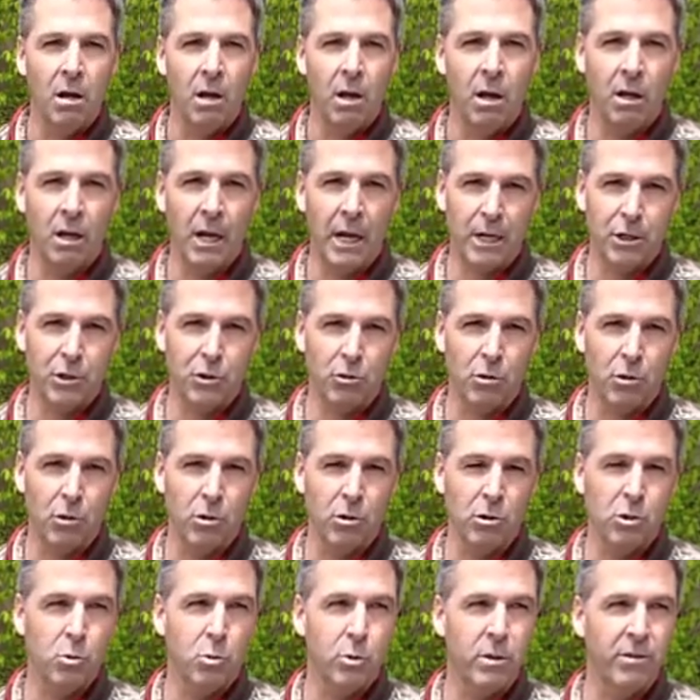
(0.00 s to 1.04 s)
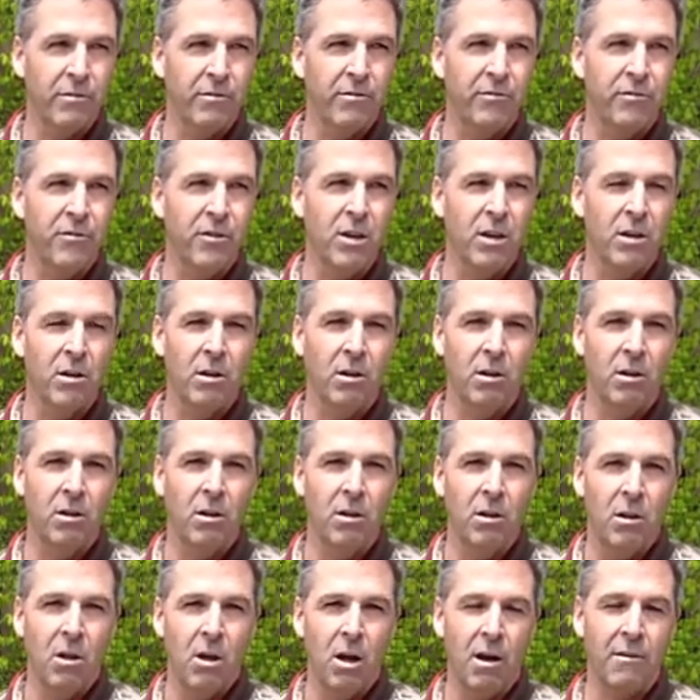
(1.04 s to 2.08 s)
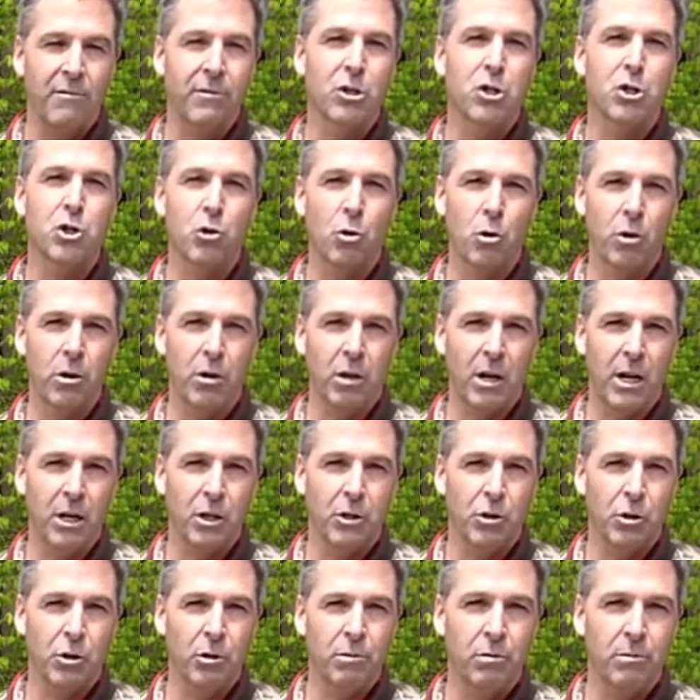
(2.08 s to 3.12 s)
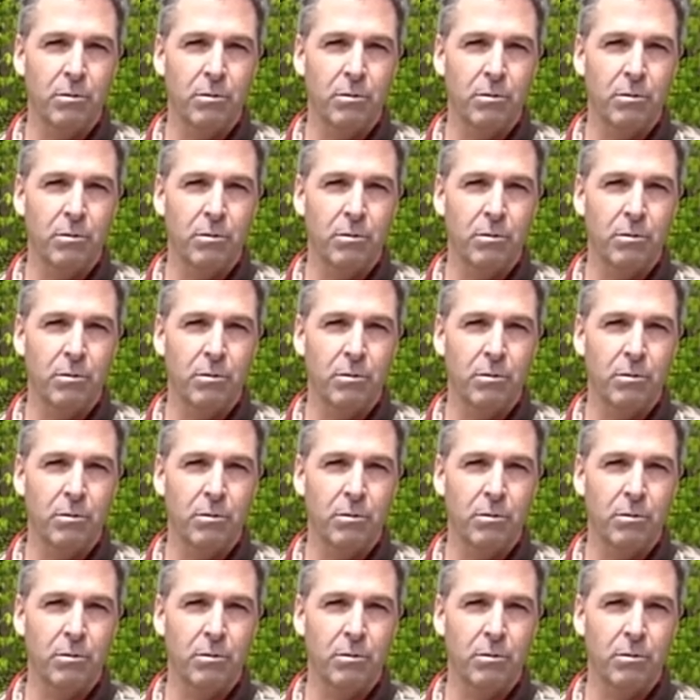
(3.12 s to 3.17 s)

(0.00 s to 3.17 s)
electrodes with the feel of a short electrode.